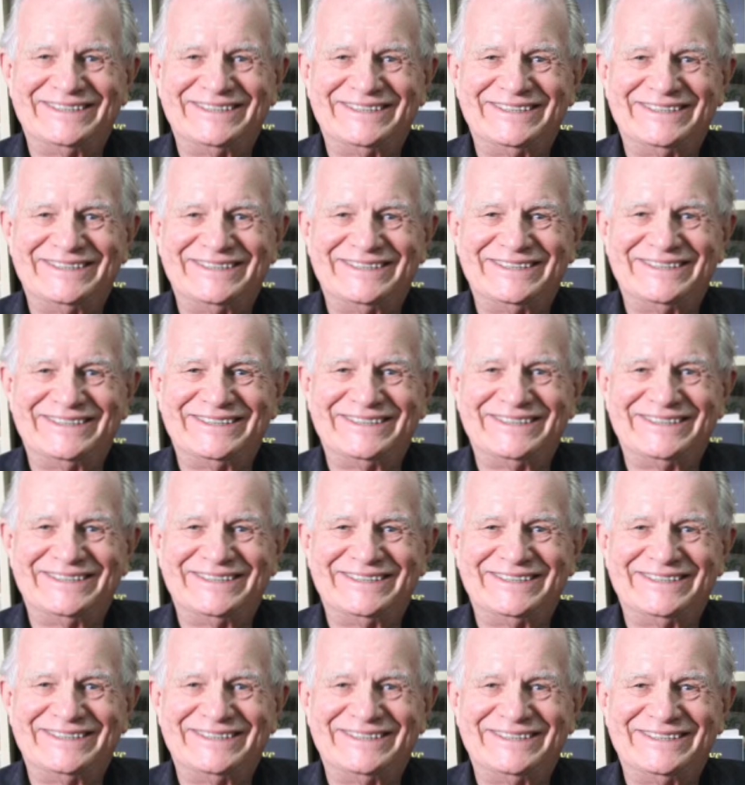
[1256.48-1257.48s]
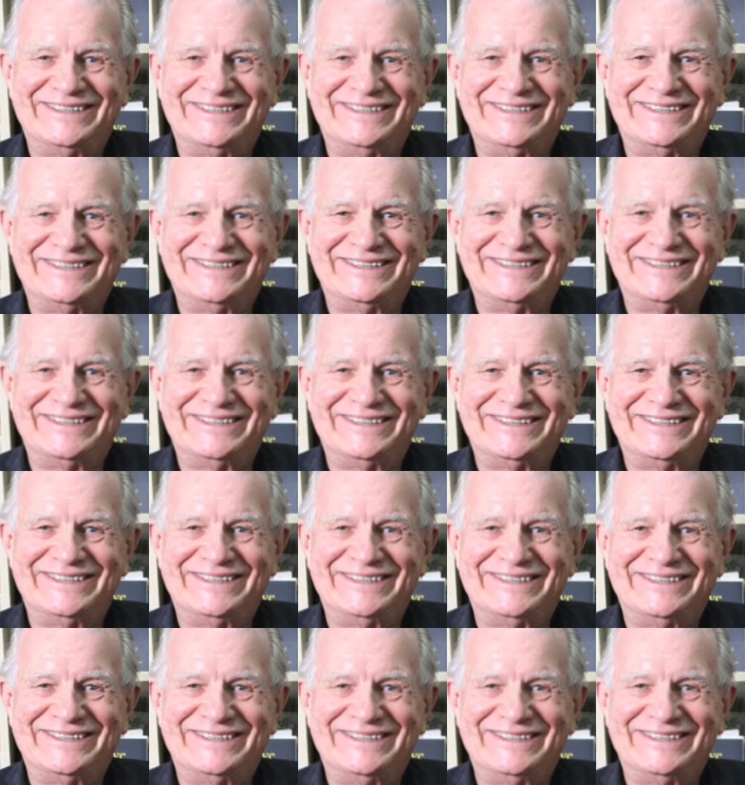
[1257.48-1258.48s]

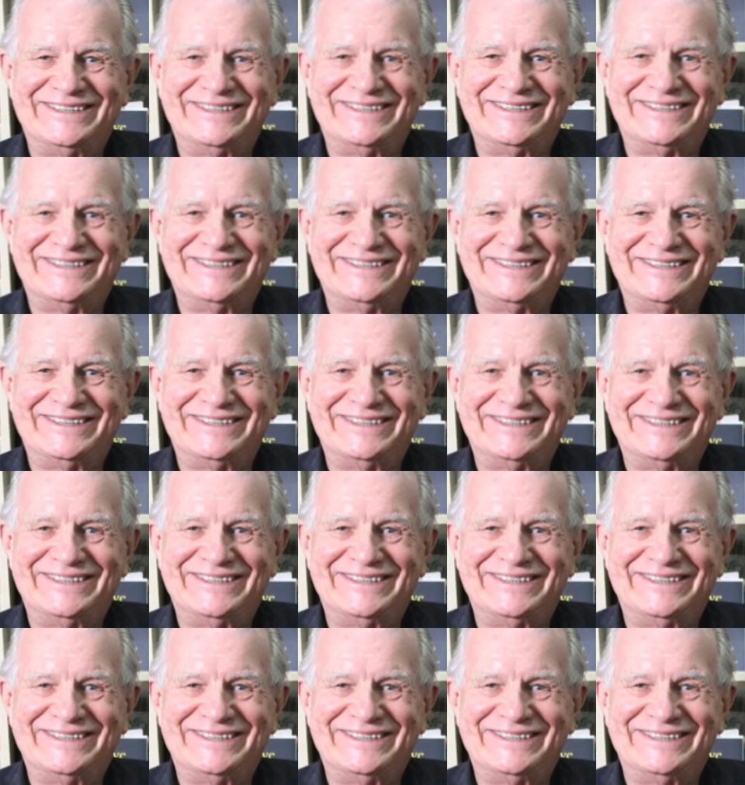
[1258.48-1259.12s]
No one is speaking in this clip.